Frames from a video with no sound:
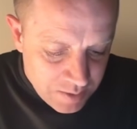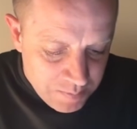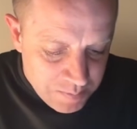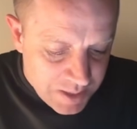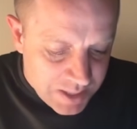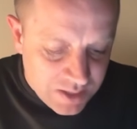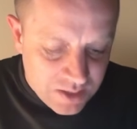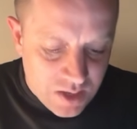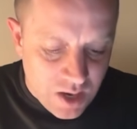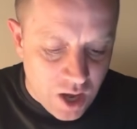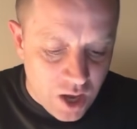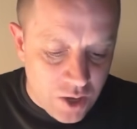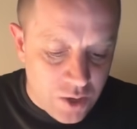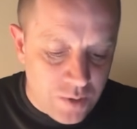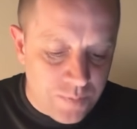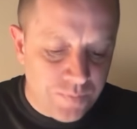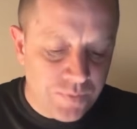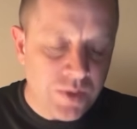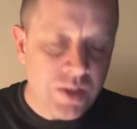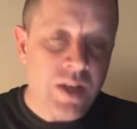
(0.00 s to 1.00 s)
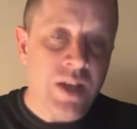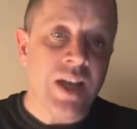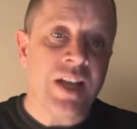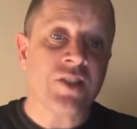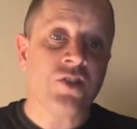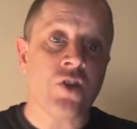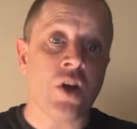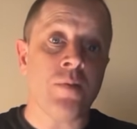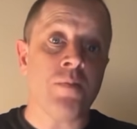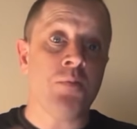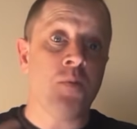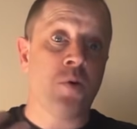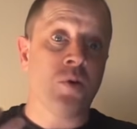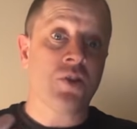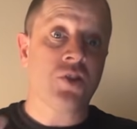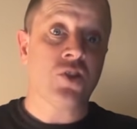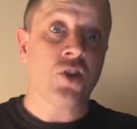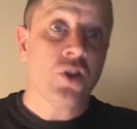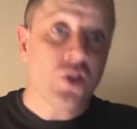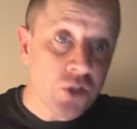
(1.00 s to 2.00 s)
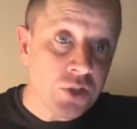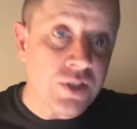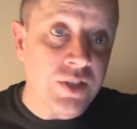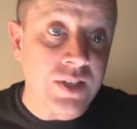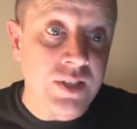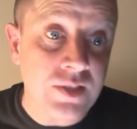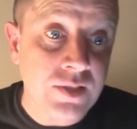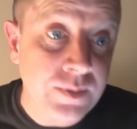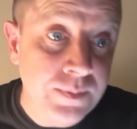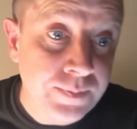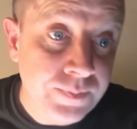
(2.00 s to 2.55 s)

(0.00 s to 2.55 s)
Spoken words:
now has got more solute in it.